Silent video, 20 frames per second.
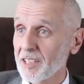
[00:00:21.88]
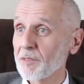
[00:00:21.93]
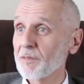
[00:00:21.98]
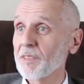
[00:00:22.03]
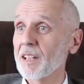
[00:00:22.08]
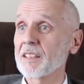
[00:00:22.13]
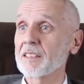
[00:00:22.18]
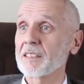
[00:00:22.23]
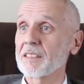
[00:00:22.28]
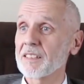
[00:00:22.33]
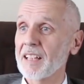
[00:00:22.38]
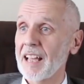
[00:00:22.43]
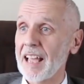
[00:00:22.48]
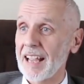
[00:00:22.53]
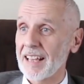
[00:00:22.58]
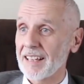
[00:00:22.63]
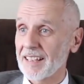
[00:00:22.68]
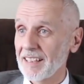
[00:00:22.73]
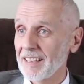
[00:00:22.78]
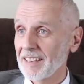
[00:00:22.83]
End of London,
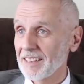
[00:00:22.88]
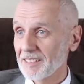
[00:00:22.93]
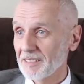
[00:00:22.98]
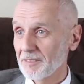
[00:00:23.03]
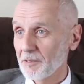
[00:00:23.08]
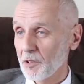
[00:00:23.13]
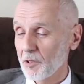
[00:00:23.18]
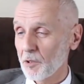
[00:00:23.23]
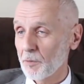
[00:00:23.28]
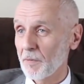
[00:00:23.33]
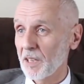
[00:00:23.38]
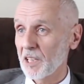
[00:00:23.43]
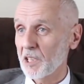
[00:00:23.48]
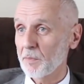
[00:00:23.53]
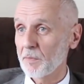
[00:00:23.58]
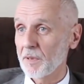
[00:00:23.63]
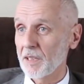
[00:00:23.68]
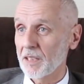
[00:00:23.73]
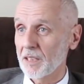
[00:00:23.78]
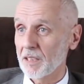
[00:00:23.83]
Hackney, which
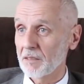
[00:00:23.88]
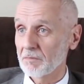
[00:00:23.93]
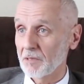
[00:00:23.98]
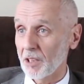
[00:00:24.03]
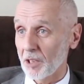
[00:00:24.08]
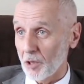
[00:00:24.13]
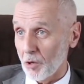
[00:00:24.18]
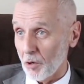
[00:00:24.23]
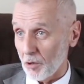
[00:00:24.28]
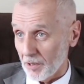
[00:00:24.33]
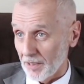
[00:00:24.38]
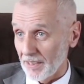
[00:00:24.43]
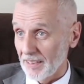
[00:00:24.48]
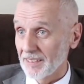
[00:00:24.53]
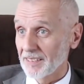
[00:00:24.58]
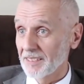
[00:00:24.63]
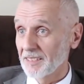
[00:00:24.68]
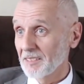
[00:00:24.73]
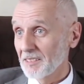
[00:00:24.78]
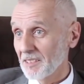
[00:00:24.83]
makes me a
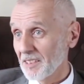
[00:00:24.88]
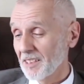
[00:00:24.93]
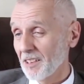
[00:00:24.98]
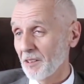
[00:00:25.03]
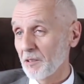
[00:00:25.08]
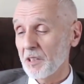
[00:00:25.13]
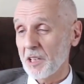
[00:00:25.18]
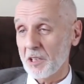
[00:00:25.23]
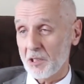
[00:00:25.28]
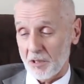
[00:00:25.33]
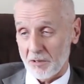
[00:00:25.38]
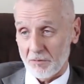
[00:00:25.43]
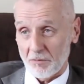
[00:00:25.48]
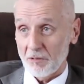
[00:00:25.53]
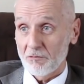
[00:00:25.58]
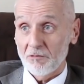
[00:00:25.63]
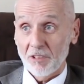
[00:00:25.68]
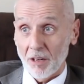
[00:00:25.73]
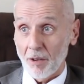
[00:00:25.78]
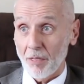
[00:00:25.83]
Cockney. You know, that's
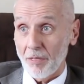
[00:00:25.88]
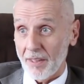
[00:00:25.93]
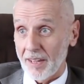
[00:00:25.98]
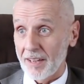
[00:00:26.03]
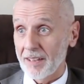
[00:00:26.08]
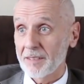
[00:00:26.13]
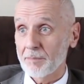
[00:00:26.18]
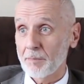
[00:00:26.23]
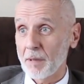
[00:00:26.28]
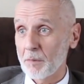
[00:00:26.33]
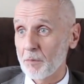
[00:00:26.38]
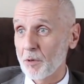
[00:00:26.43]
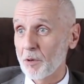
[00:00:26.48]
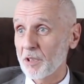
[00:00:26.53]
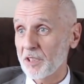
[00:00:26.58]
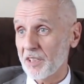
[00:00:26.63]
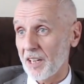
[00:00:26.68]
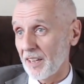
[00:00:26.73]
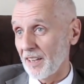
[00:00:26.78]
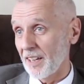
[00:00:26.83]
a real thing.
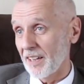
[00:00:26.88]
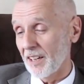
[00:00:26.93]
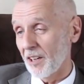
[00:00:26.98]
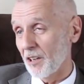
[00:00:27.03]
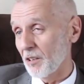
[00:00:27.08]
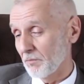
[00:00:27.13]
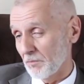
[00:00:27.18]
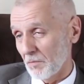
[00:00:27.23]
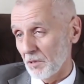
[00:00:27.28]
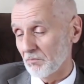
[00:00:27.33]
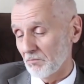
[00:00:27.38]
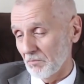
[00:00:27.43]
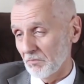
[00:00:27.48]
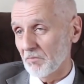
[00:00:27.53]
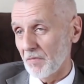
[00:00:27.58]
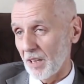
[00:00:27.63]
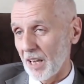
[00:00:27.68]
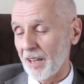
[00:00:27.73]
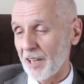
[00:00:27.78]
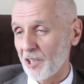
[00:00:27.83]
People will say they are.
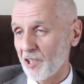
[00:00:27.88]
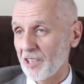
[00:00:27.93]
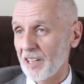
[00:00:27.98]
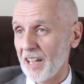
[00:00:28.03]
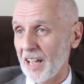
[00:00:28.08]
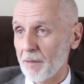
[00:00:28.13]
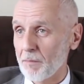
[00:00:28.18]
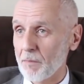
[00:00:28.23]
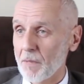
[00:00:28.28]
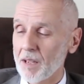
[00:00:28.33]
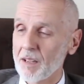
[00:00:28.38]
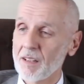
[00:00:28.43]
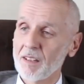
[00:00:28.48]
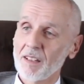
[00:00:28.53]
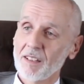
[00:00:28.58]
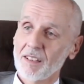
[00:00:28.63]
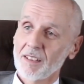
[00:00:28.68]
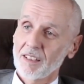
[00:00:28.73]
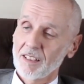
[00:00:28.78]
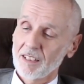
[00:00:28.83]
I actually am,
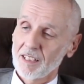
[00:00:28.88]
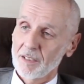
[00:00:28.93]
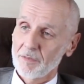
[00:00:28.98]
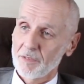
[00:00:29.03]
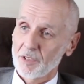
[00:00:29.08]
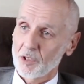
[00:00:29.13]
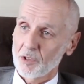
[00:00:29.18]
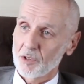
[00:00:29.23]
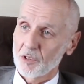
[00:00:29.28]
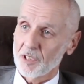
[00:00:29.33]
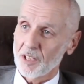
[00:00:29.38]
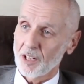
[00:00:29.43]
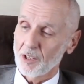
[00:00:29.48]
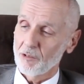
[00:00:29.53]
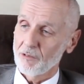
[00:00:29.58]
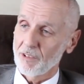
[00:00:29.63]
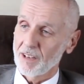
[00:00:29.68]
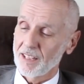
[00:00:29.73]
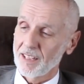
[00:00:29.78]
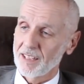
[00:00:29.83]
if you couldn't
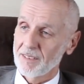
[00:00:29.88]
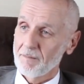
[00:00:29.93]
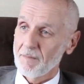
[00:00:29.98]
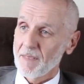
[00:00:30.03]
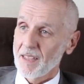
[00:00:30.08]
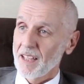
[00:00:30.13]
tell already.